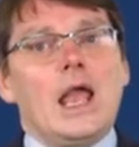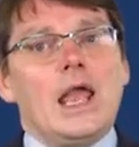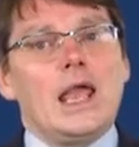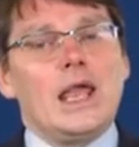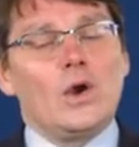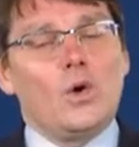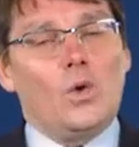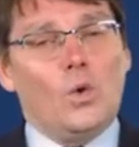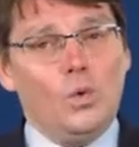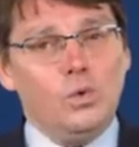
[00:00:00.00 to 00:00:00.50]

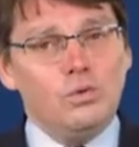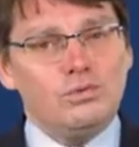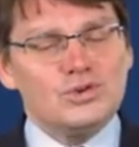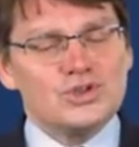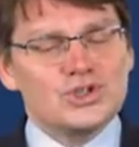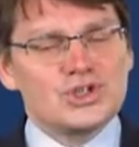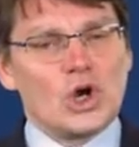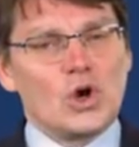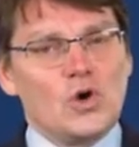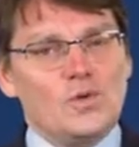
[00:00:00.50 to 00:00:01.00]
It
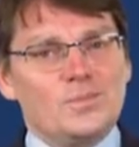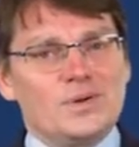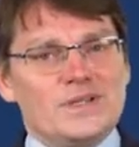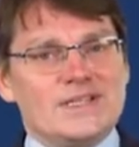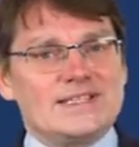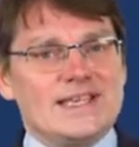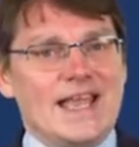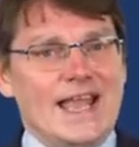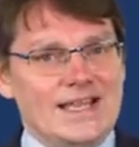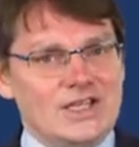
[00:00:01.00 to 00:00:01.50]
also
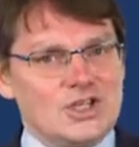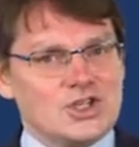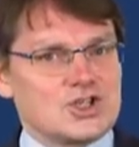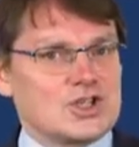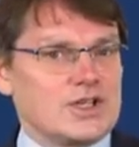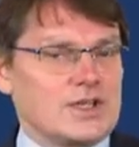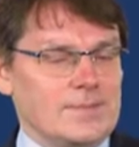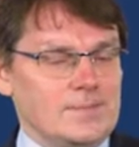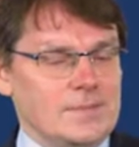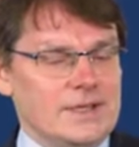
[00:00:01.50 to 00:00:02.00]

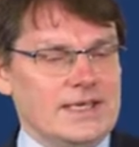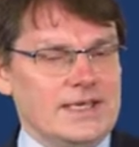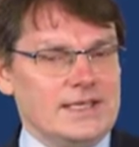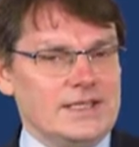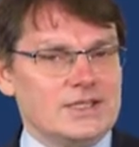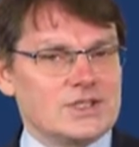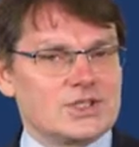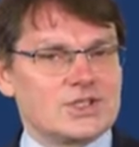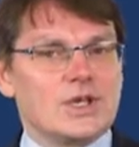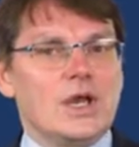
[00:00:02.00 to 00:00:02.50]
potentially
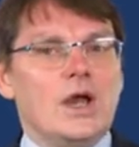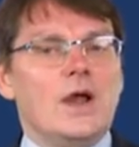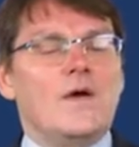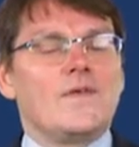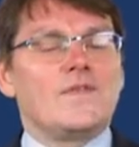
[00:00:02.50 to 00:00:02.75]
means